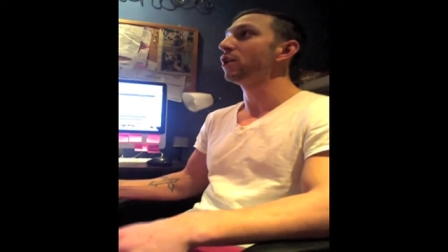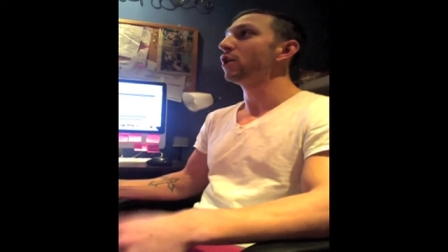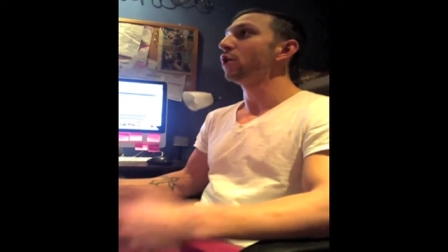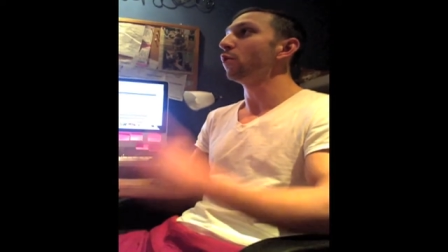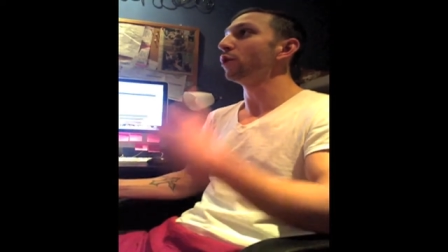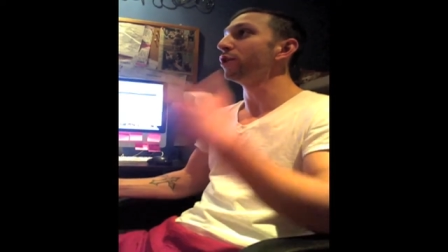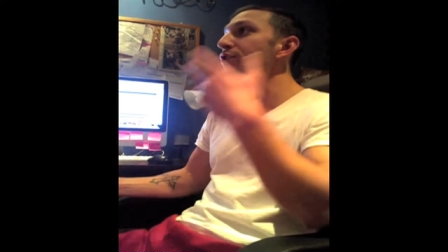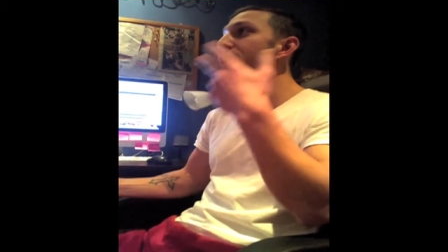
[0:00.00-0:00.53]

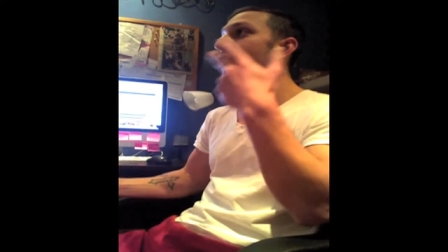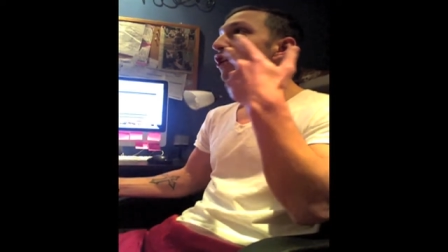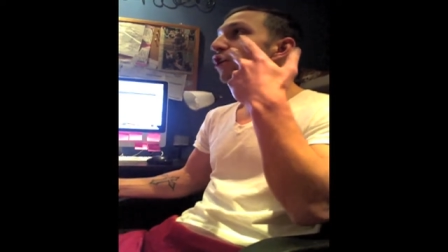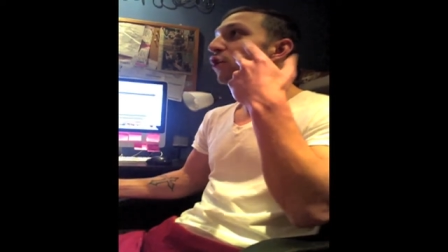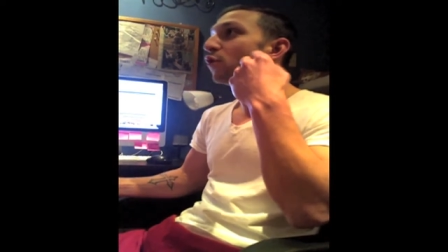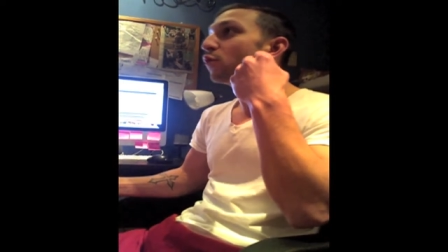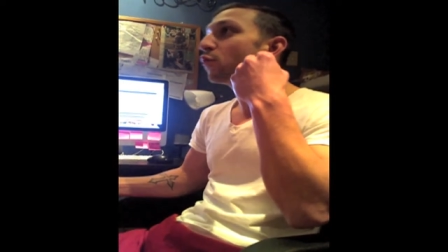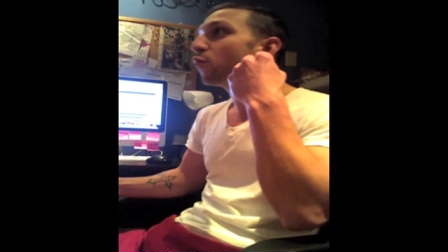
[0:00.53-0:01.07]
was
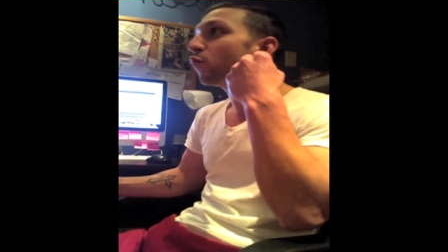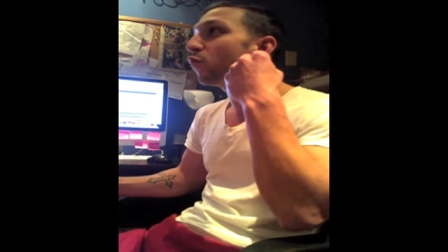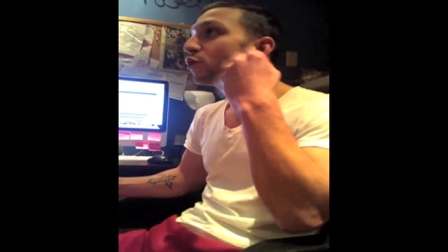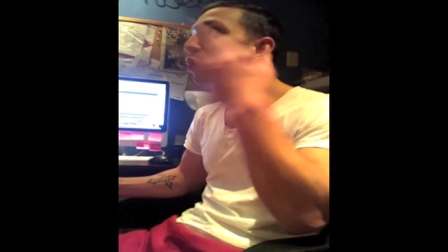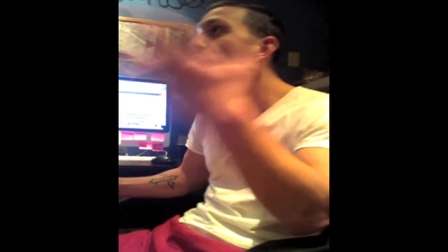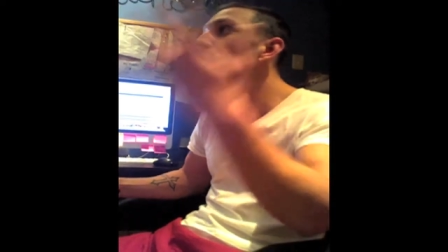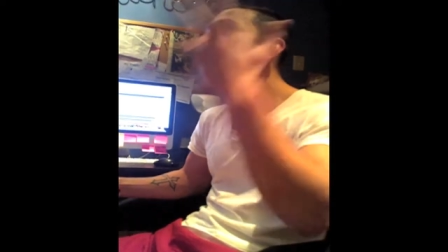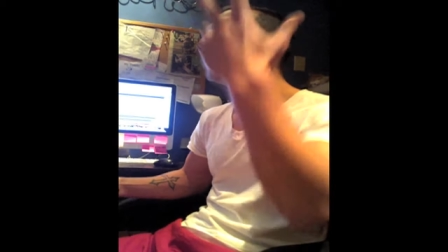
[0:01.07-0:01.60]

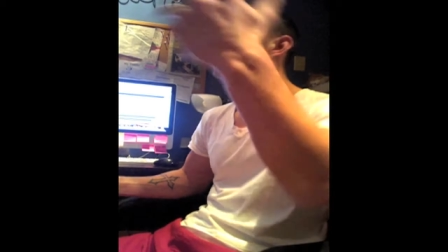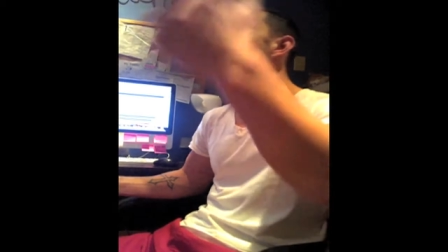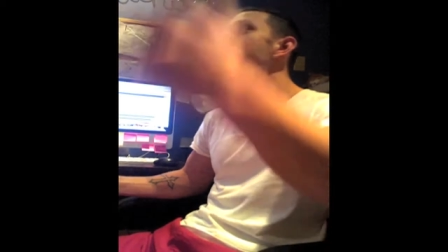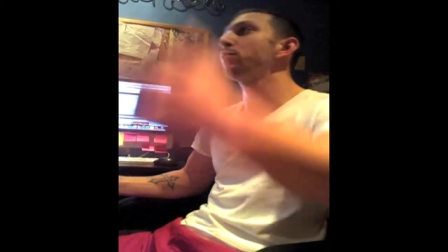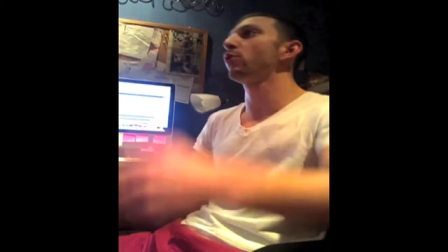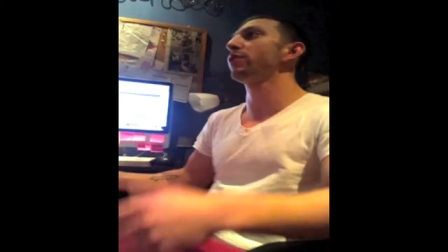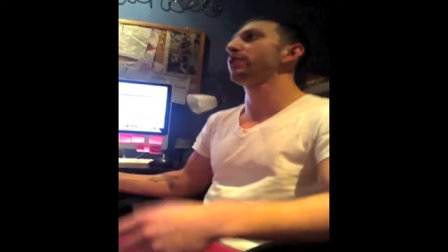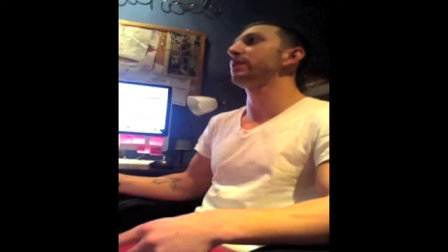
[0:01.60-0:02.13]
two million
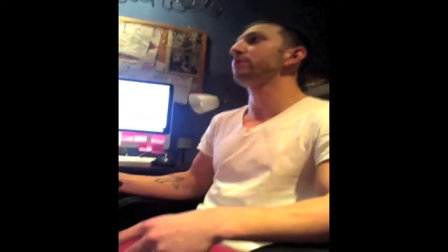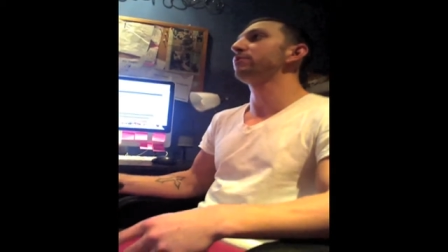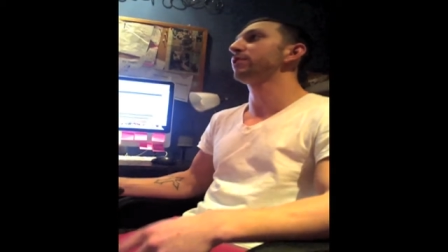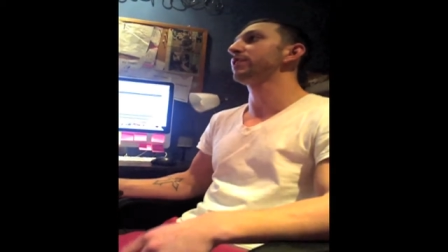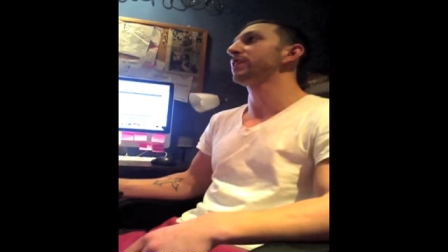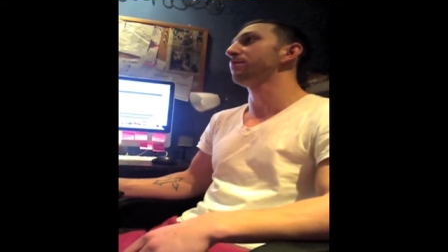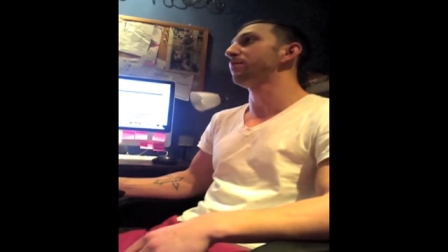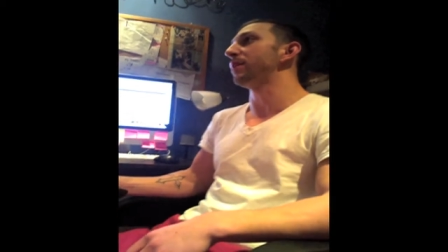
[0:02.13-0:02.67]
more than he was going
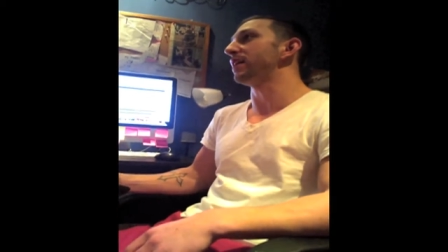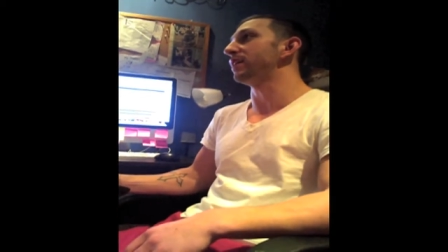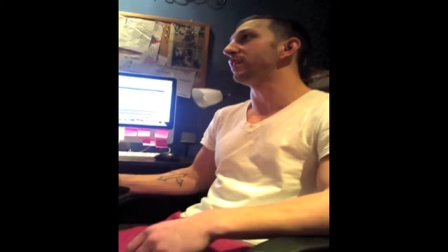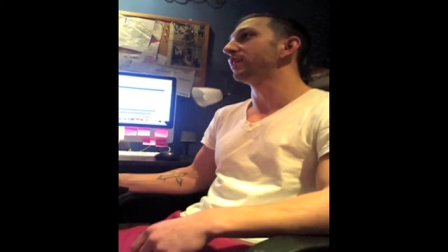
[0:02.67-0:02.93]
to get paid.